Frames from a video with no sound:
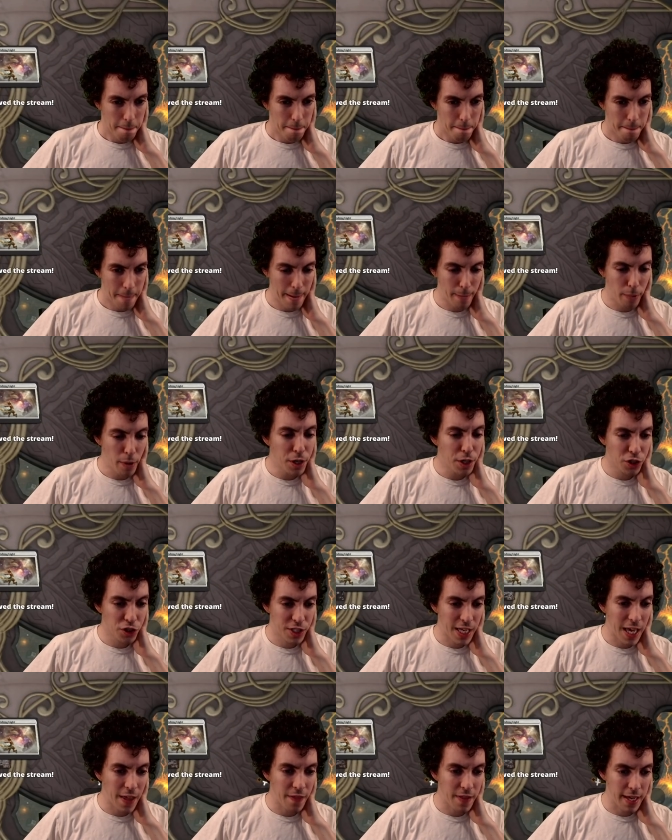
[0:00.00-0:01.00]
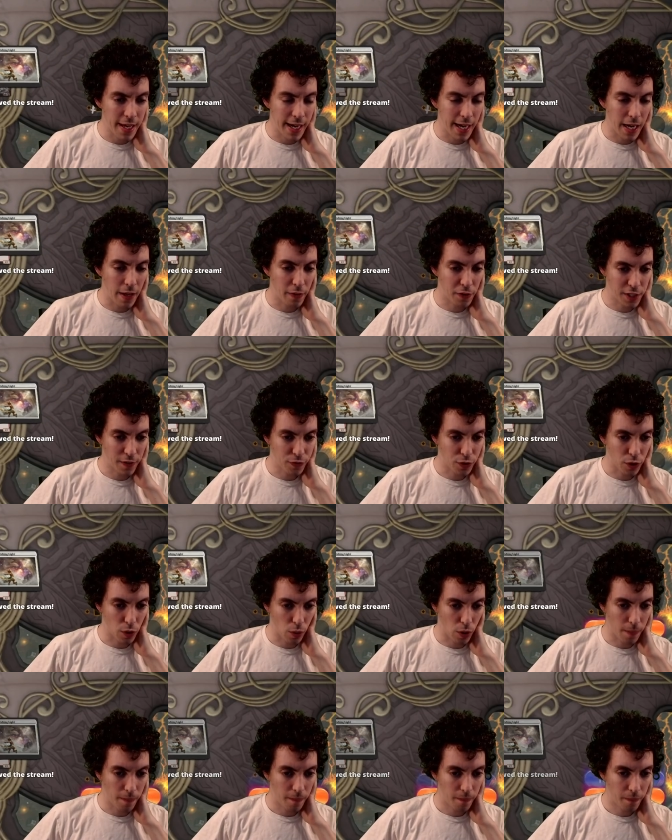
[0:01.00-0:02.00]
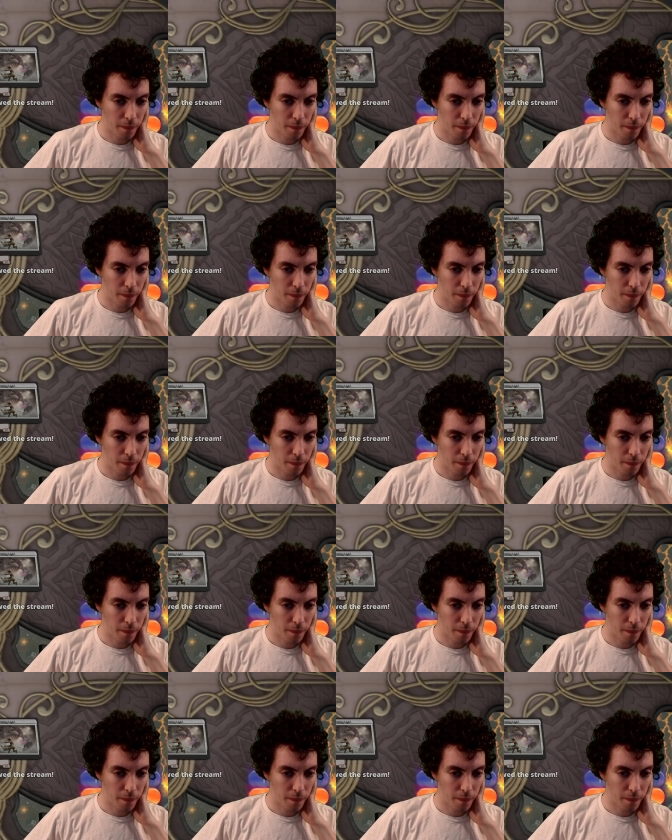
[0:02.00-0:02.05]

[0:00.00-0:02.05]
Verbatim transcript: Maybe we just send the uh, the sifter wurm.